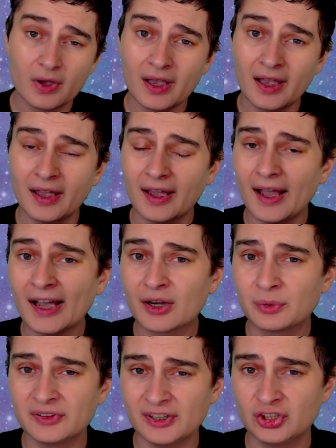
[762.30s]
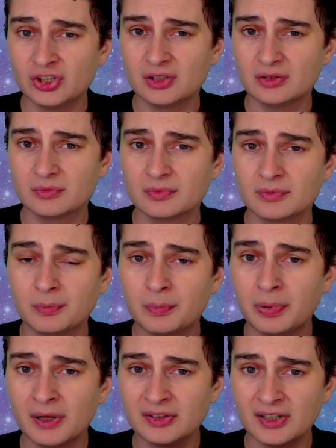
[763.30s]
acquisition,
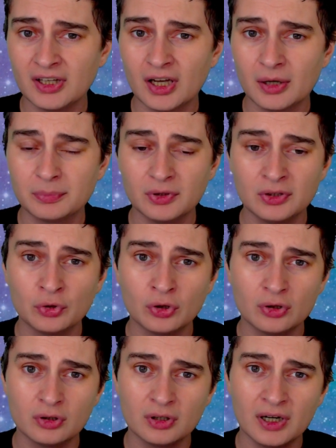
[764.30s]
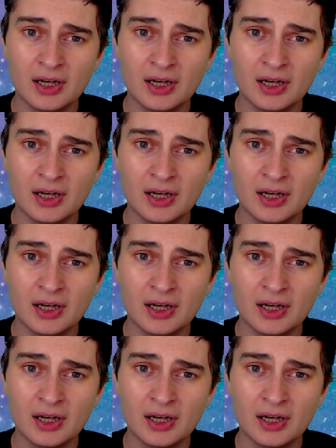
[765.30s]
building up your